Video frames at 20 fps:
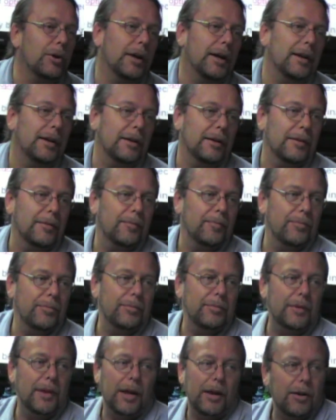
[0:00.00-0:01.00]
worried?
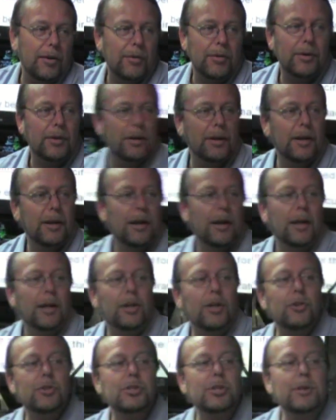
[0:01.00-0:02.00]
No.
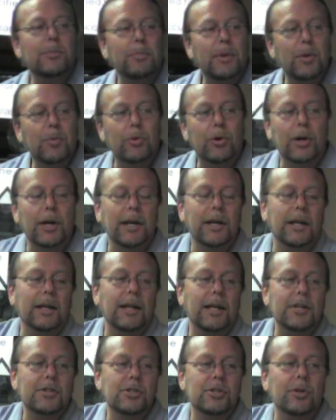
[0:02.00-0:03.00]
You shouldn't be worried
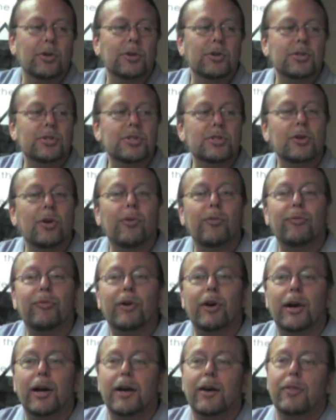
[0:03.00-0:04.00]
unless you're so
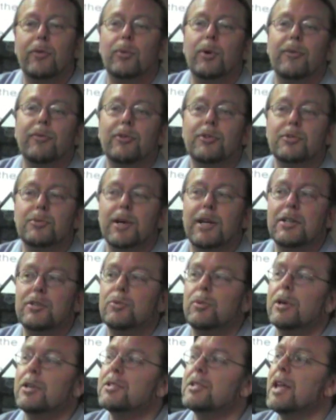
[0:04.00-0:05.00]
far out of the reference
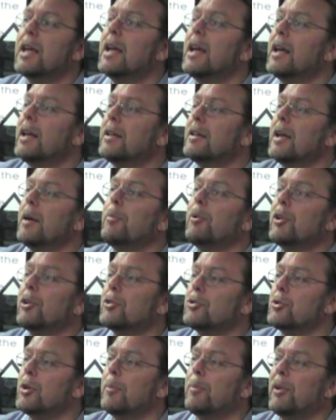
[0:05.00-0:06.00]
range where it's double
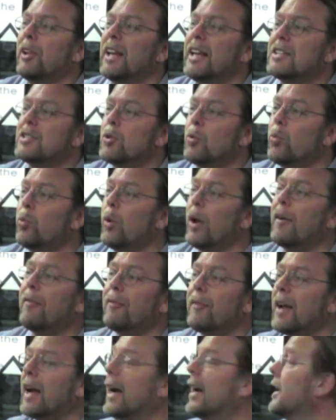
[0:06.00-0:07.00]
or triple. It's a
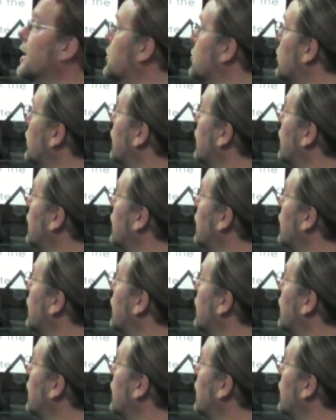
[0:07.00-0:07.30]
rough guide.